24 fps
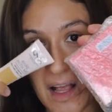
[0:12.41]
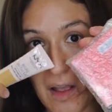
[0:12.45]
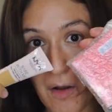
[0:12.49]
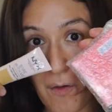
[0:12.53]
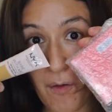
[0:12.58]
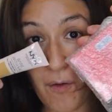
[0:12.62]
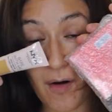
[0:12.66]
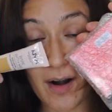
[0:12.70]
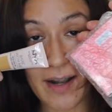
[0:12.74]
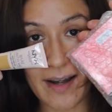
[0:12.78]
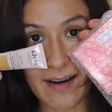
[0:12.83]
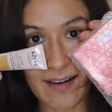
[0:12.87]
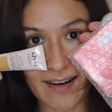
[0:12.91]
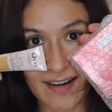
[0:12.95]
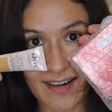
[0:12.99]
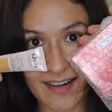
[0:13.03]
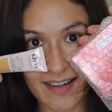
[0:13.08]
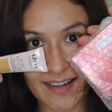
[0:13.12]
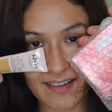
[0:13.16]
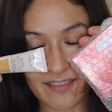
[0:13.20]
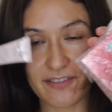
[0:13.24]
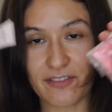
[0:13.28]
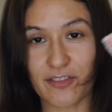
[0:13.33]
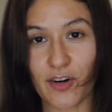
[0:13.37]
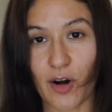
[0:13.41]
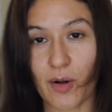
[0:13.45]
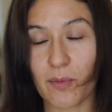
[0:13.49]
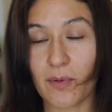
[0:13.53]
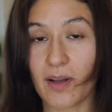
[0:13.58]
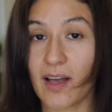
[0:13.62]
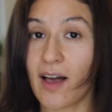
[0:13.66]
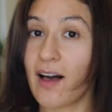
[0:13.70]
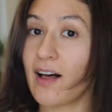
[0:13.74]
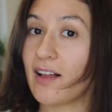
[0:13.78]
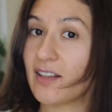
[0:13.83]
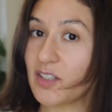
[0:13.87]
order
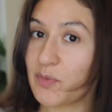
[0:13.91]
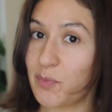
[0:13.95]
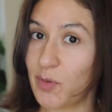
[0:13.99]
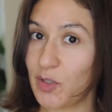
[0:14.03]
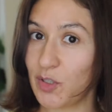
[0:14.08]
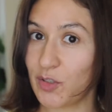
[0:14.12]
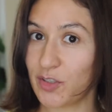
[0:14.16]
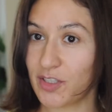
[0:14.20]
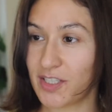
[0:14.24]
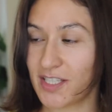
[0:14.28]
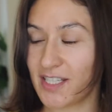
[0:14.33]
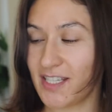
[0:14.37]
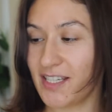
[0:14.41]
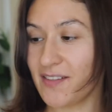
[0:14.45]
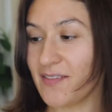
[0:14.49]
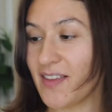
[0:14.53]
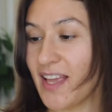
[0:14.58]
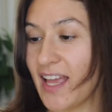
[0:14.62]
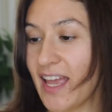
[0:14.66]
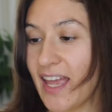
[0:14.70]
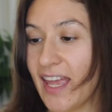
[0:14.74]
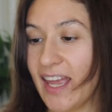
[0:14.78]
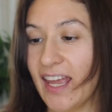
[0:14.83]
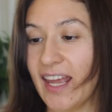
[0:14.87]
from Beauty